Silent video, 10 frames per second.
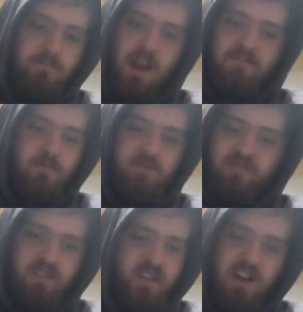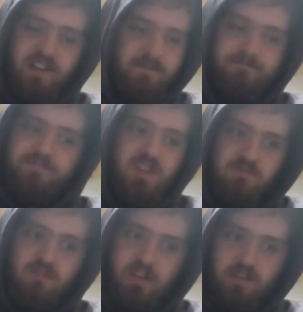feel bad for Booking Guy.
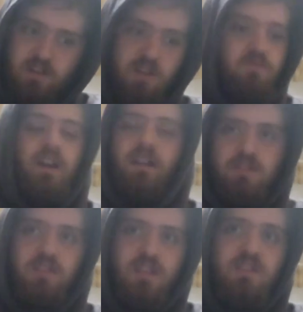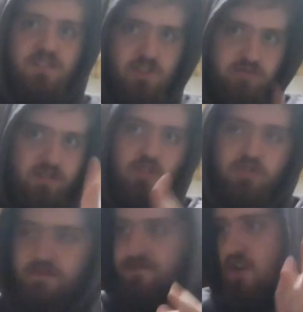Just want to let you know. And this is
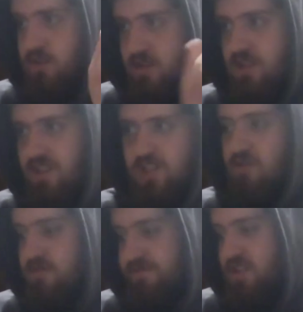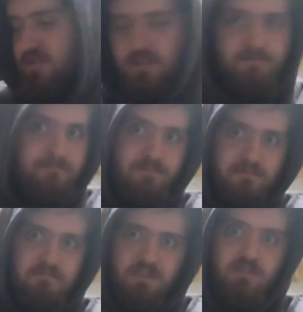Joseph's fault. This is Joseph's fault.
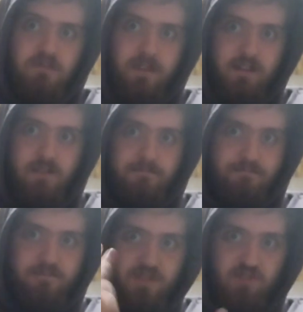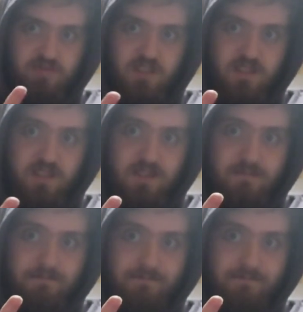What do you expect? Deuces.